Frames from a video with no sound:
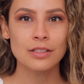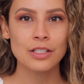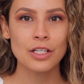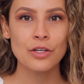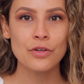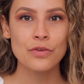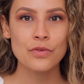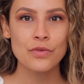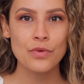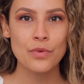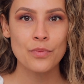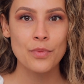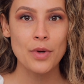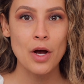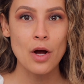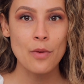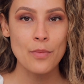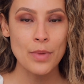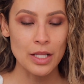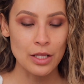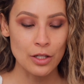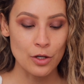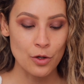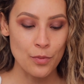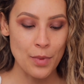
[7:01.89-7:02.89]
years from now I
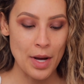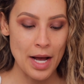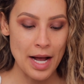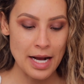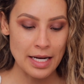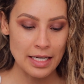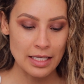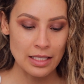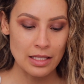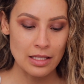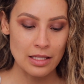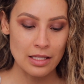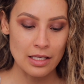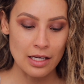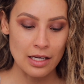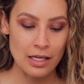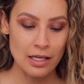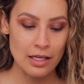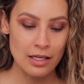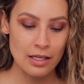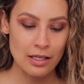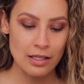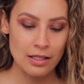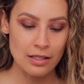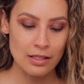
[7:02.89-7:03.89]
may look back and
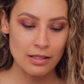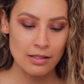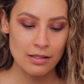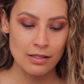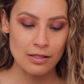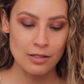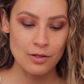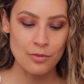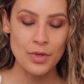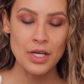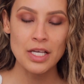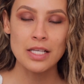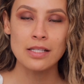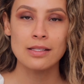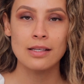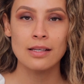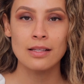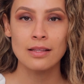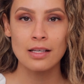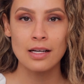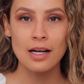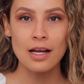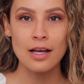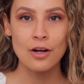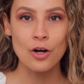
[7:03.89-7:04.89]
think this is
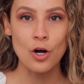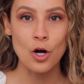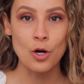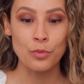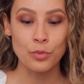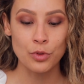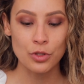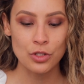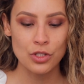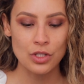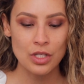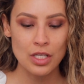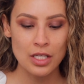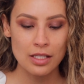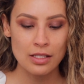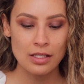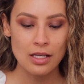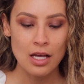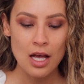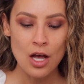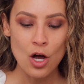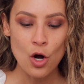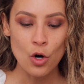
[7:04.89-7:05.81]
amazing that I accomplished this.